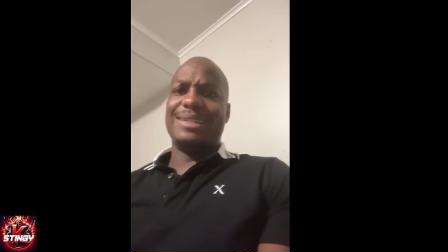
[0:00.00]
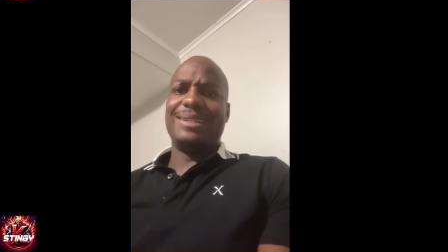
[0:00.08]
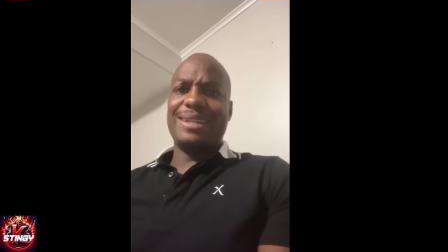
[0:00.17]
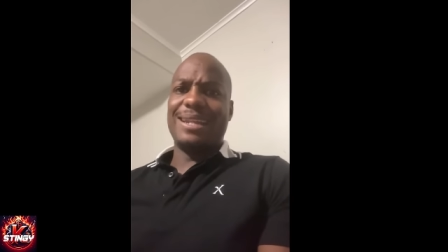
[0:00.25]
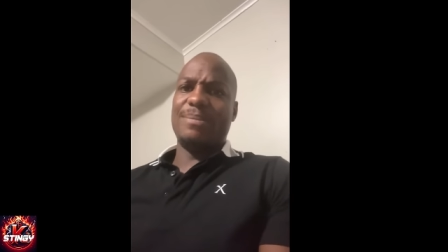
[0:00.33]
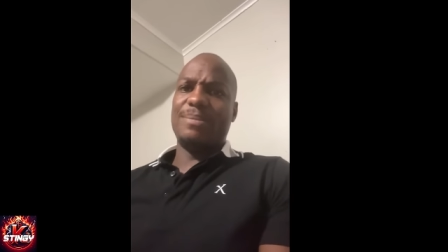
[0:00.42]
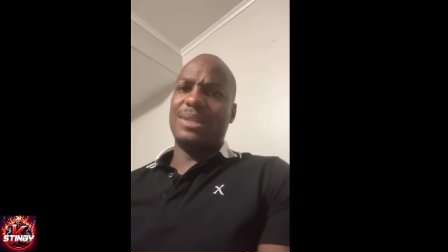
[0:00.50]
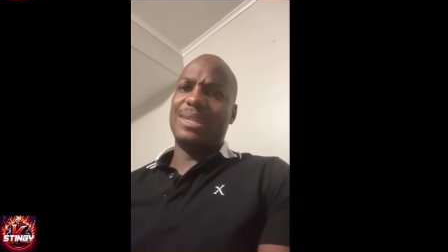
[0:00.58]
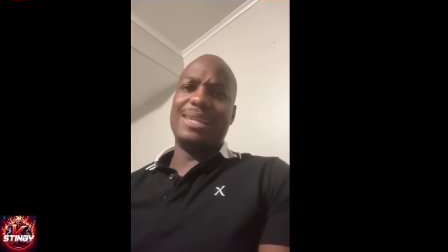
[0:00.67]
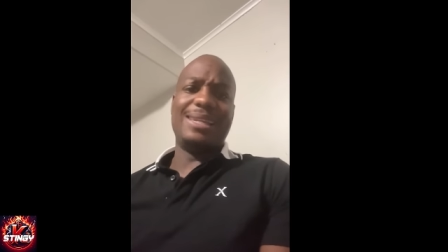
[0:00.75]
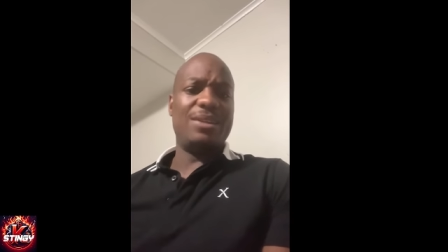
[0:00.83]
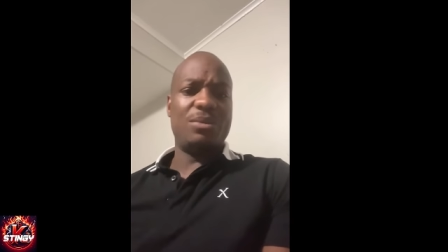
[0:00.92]
Nah, man,
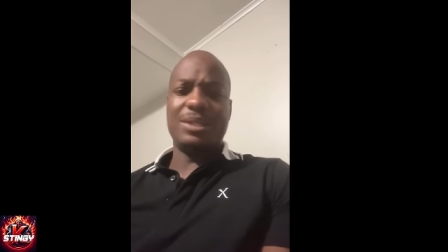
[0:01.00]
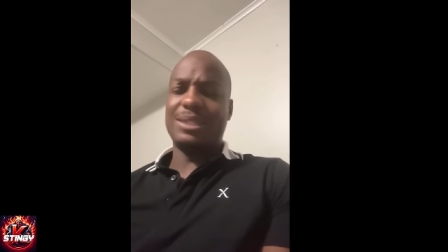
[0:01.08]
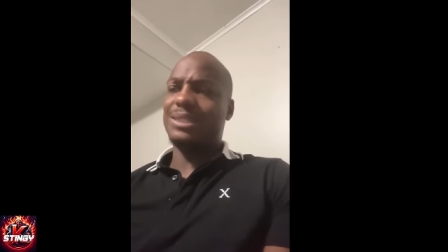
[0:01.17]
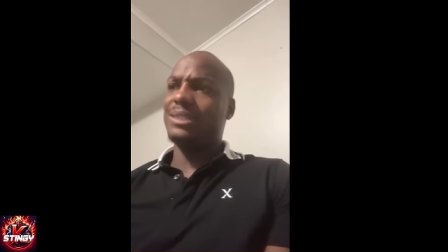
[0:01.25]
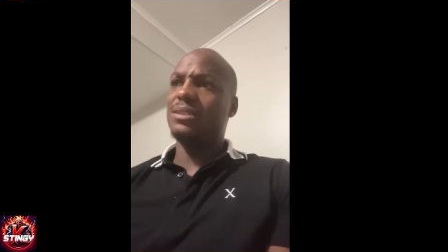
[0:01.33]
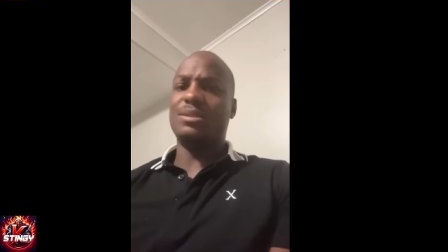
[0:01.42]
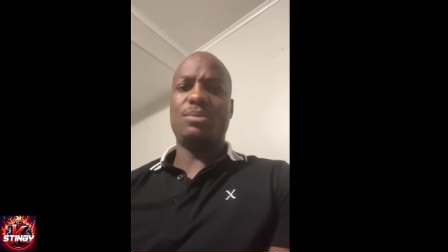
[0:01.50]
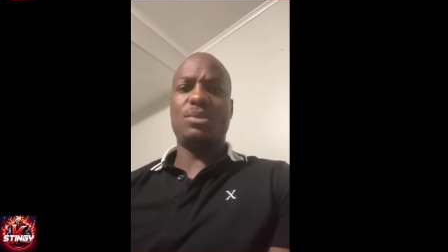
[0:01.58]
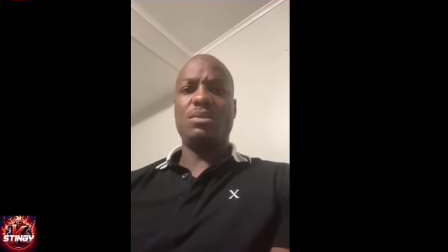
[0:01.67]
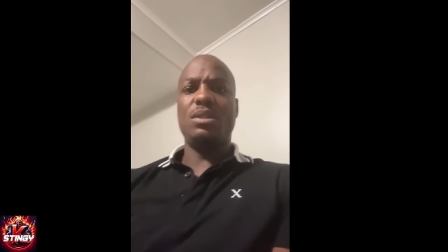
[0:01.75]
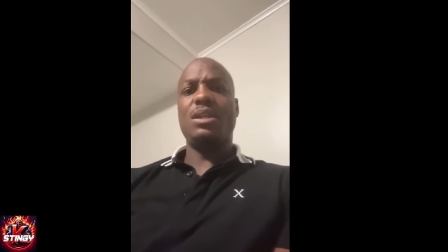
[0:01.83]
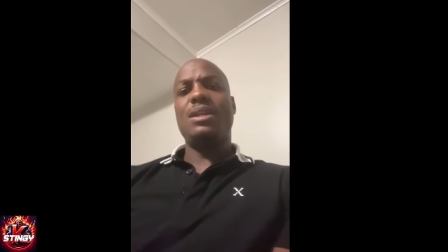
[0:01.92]
it is what it is, bro.